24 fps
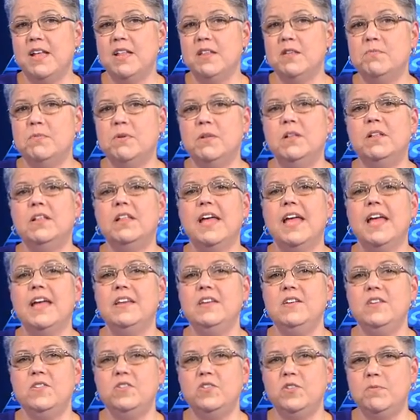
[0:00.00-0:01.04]
available,
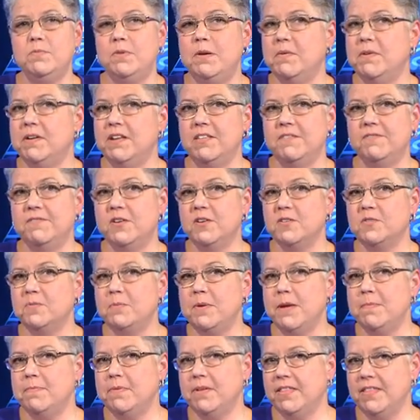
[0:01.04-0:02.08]
and you should be one of the
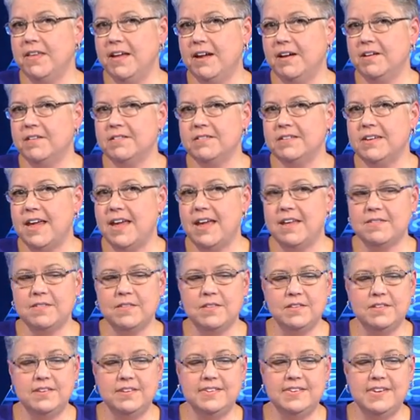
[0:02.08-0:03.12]
first people there to ask
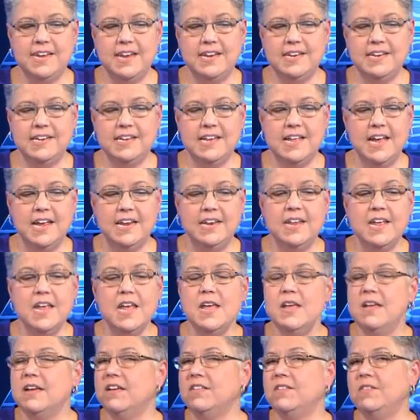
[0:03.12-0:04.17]
to stand in line.
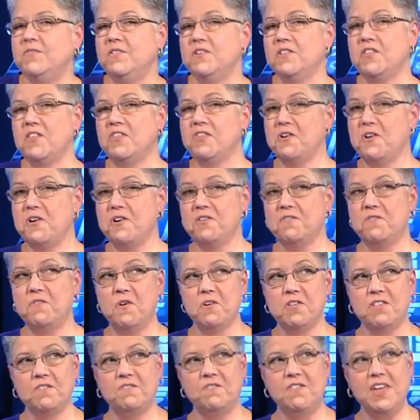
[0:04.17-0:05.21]
Because if you're the third or
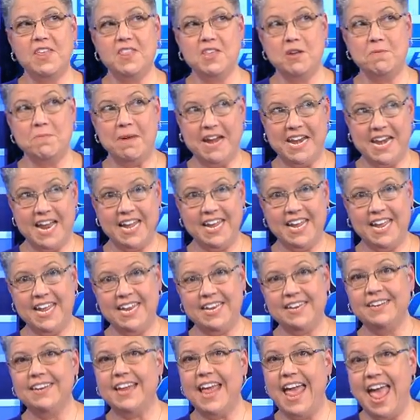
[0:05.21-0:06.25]
fourth or fifth, you might not
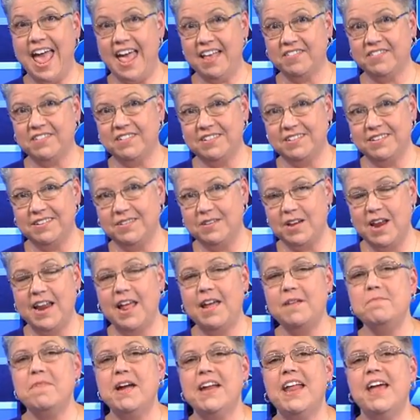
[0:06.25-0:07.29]
get asked. You
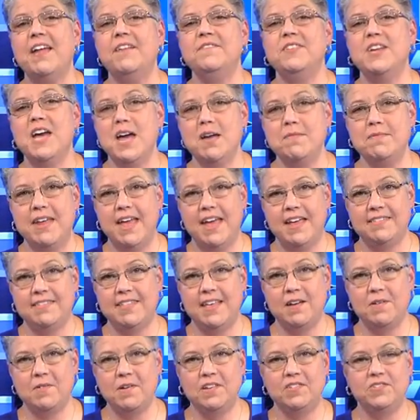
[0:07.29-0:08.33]
might not have time to ask
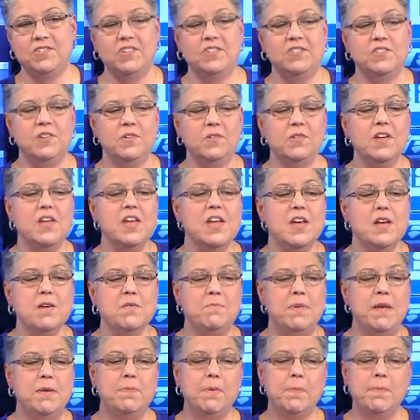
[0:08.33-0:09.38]
that question. So
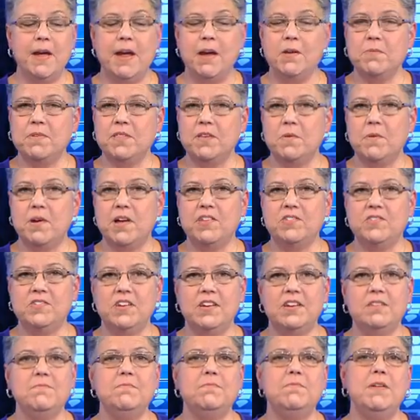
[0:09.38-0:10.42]
be prepared with a
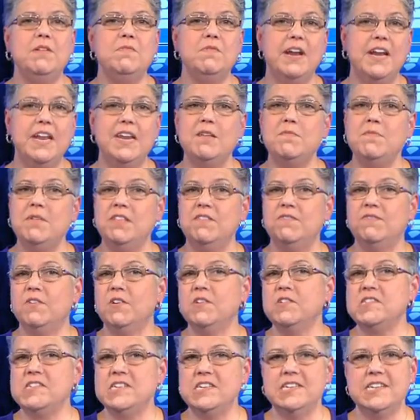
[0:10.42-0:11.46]
question. Be ready to be the
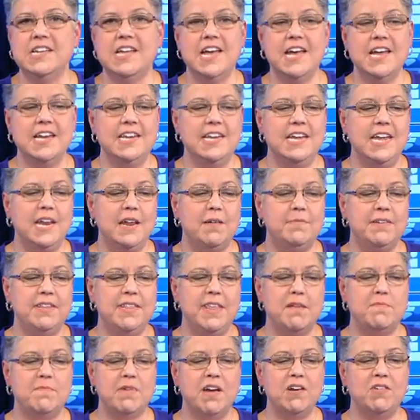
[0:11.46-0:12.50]
first in line to get up to
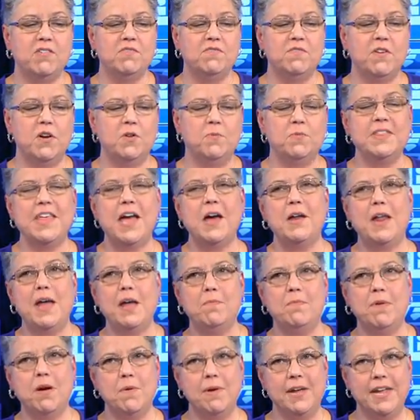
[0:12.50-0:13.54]
that microphone without
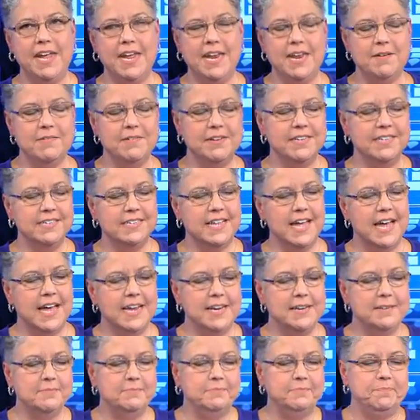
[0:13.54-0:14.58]
elbowing anyone
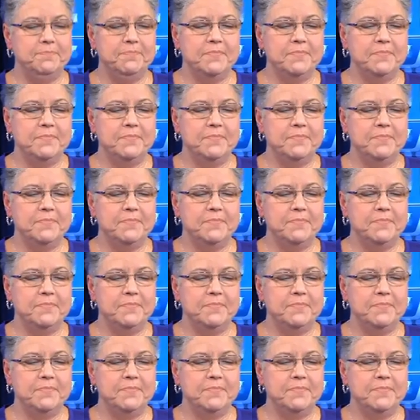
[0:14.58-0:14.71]
aside.